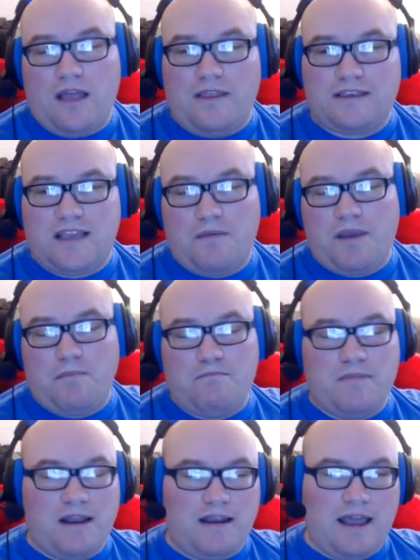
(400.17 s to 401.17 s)
this coming
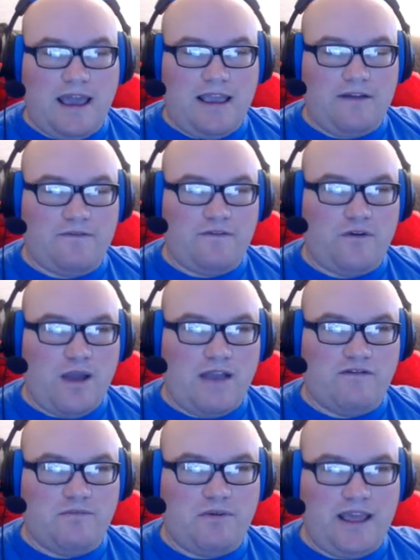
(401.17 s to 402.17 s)
Monday for
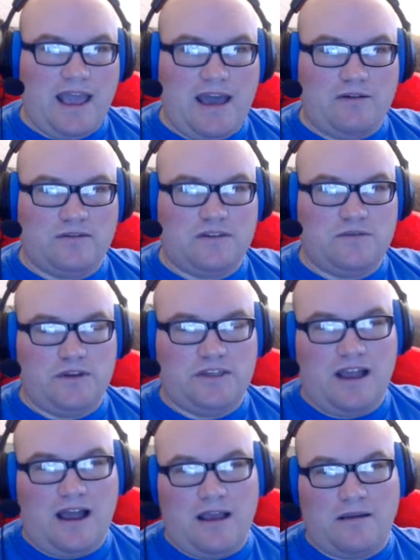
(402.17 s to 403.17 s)
everybody else,
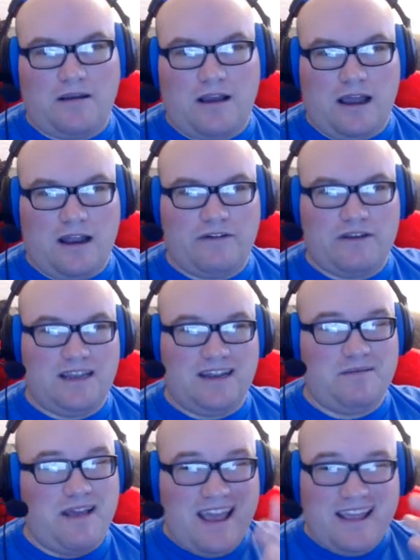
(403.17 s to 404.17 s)
which I'm kind of
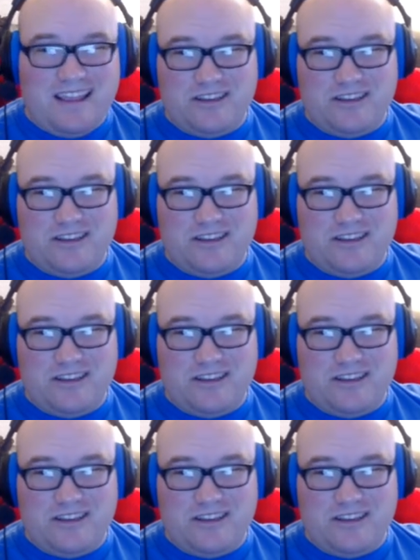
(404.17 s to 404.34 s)
excited about.